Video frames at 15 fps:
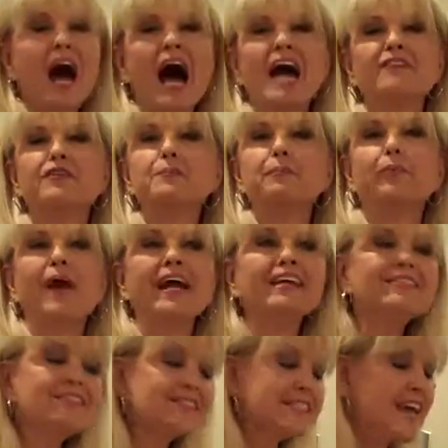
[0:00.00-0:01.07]
I've
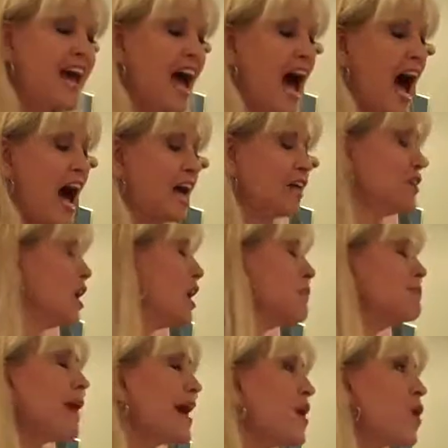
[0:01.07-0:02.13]
embraced
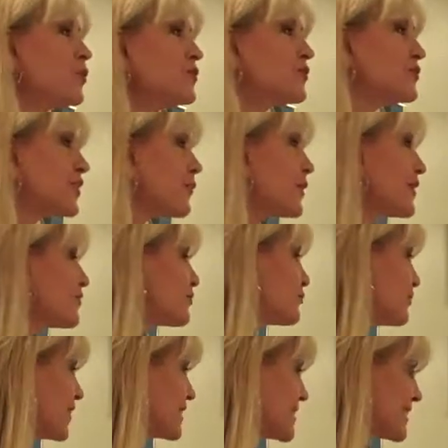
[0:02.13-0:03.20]
my own serious
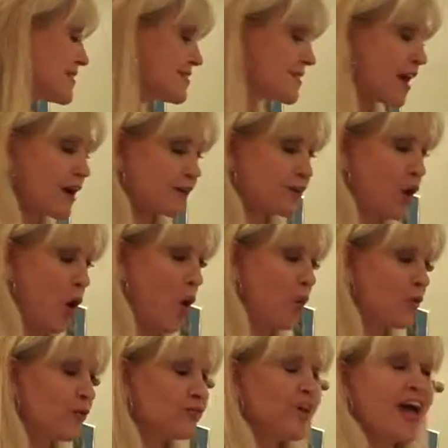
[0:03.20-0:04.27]
fitness
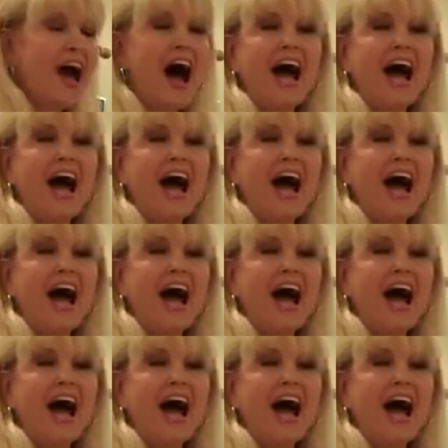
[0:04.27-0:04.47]
goals.